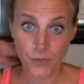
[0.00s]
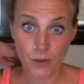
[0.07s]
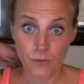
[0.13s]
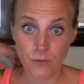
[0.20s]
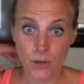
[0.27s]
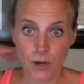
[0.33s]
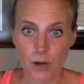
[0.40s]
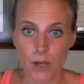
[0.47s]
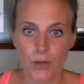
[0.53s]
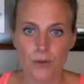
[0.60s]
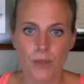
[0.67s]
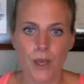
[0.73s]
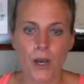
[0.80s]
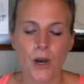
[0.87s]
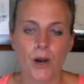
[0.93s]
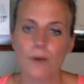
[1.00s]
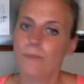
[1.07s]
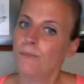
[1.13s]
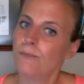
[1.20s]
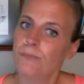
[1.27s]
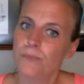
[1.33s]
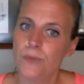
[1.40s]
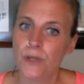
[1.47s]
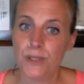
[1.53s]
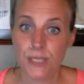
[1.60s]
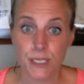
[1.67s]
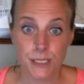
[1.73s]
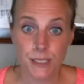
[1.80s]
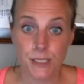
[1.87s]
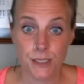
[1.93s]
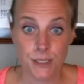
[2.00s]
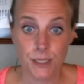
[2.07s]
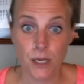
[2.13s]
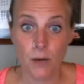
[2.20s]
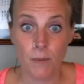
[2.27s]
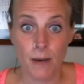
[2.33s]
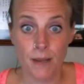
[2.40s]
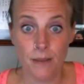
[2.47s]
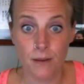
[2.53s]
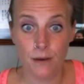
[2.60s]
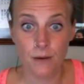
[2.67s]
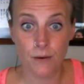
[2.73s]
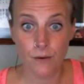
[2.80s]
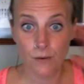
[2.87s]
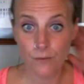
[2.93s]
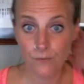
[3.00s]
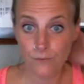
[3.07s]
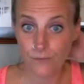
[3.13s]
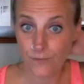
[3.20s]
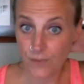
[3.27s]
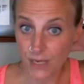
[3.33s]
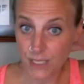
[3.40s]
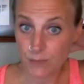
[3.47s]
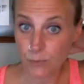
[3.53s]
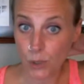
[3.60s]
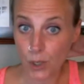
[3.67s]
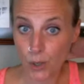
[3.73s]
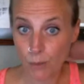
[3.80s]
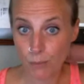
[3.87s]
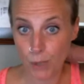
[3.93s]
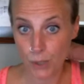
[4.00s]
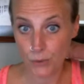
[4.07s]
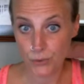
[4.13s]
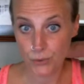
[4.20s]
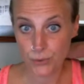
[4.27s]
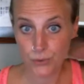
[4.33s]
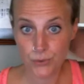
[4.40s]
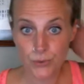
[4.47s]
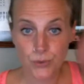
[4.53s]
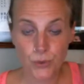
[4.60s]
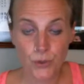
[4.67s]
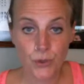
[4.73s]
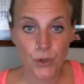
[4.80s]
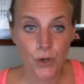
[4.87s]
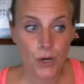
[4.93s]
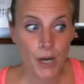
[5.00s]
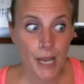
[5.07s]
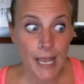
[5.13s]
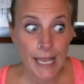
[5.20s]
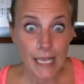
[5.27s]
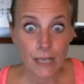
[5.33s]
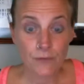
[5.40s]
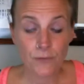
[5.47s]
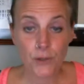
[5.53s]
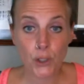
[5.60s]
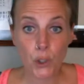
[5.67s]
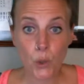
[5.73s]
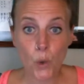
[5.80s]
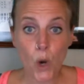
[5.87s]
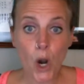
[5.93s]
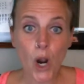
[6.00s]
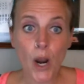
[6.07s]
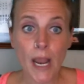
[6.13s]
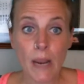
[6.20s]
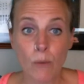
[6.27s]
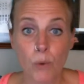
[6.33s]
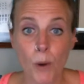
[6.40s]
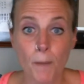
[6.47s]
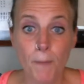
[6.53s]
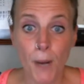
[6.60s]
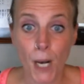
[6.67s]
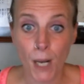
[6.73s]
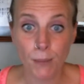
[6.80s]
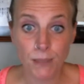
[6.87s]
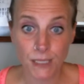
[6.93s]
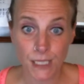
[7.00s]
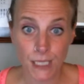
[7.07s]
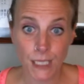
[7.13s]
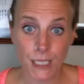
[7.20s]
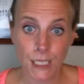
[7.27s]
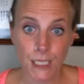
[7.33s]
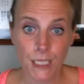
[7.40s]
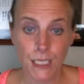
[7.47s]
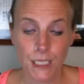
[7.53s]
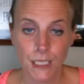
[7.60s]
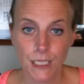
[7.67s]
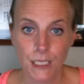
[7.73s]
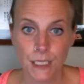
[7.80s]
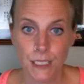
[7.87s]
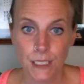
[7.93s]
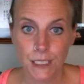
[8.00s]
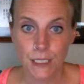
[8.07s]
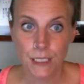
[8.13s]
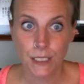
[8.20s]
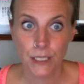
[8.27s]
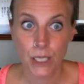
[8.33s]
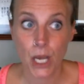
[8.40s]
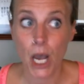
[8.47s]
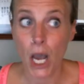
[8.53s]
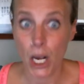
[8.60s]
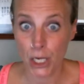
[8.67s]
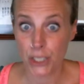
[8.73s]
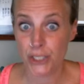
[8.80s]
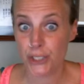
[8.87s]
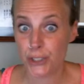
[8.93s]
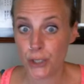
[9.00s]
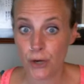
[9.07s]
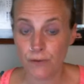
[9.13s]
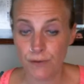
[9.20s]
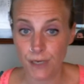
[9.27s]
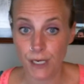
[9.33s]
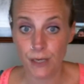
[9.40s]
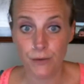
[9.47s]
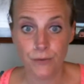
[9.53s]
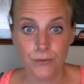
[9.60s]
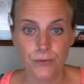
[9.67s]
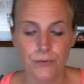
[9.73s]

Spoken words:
Figure out who they are. It's easy to tell by the Facebook posts. If you are a Republican, a conservative,